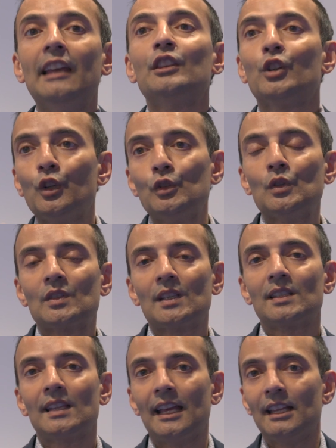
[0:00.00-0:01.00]
And the good news
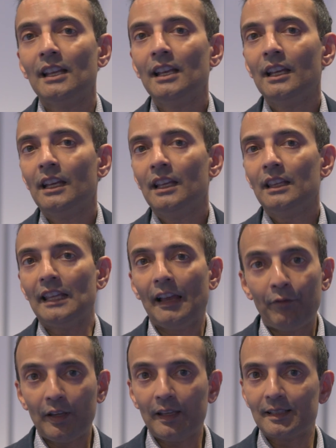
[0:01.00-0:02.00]
is that the
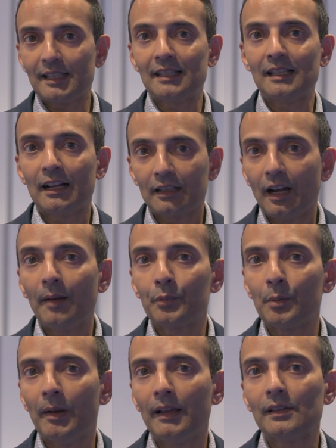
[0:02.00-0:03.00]
efficacy is not
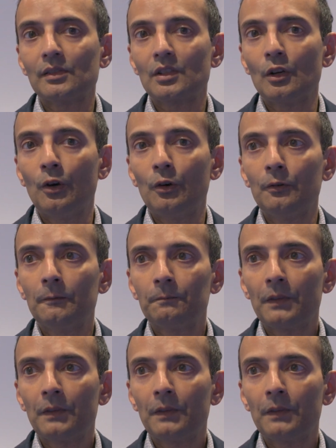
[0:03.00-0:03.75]
compromised. So